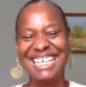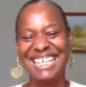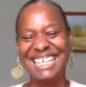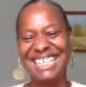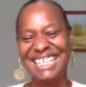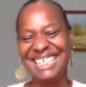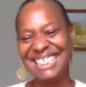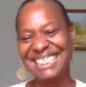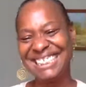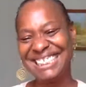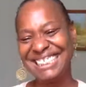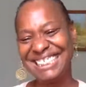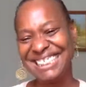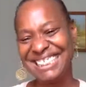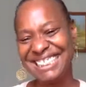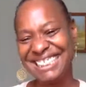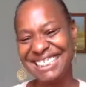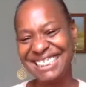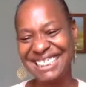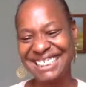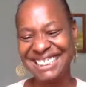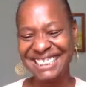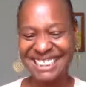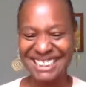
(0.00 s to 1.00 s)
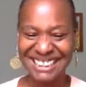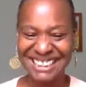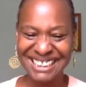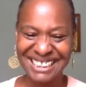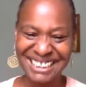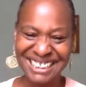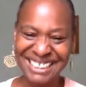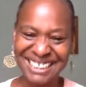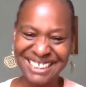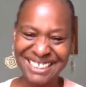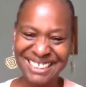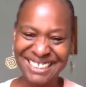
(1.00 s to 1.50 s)

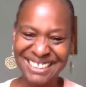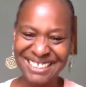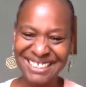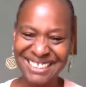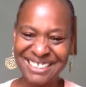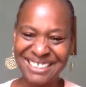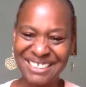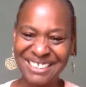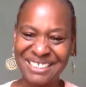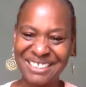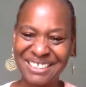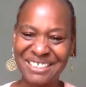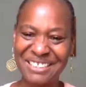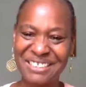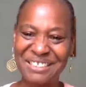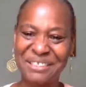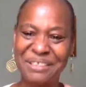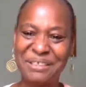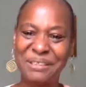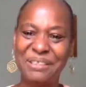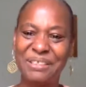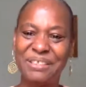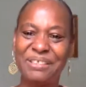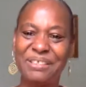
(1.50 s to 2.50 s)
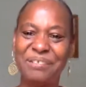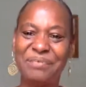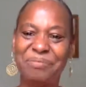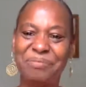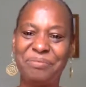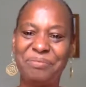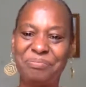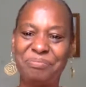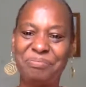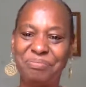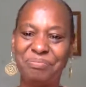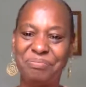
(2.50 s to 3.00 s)

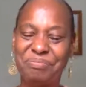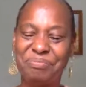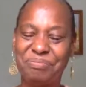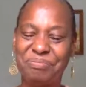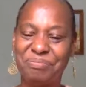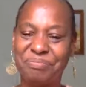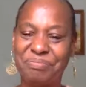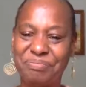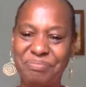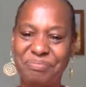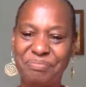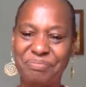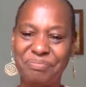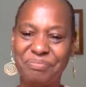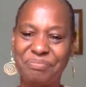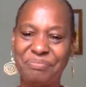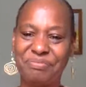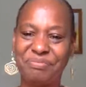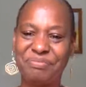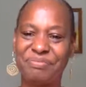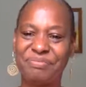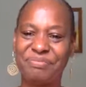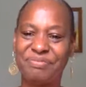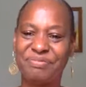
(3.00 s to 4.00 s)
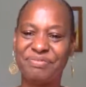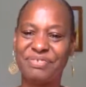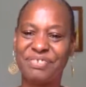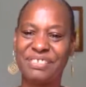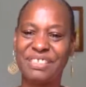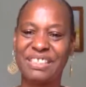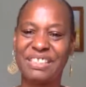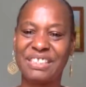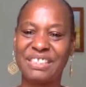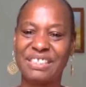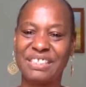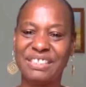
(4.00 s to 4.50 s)

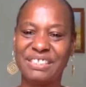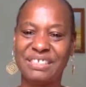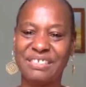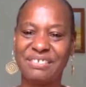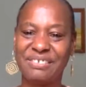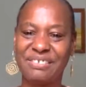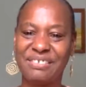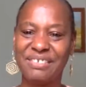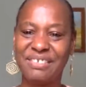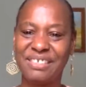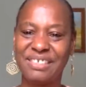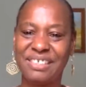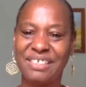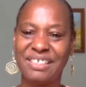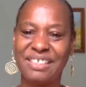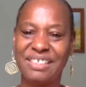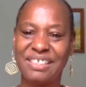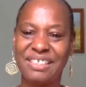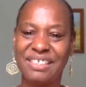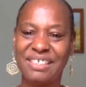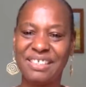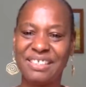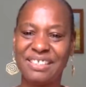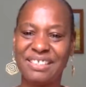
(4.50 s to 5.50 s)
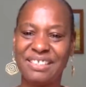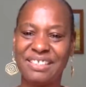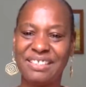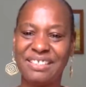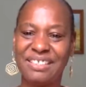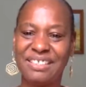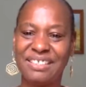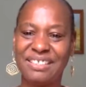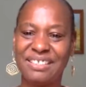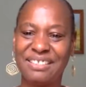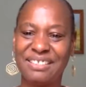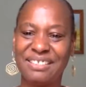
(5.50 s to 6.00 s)

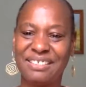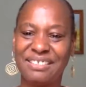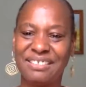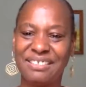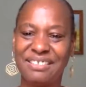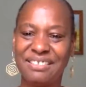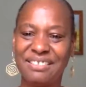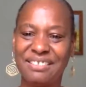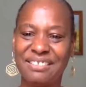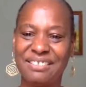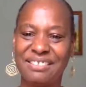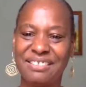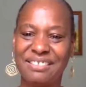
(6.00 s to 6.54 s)
(not speaking)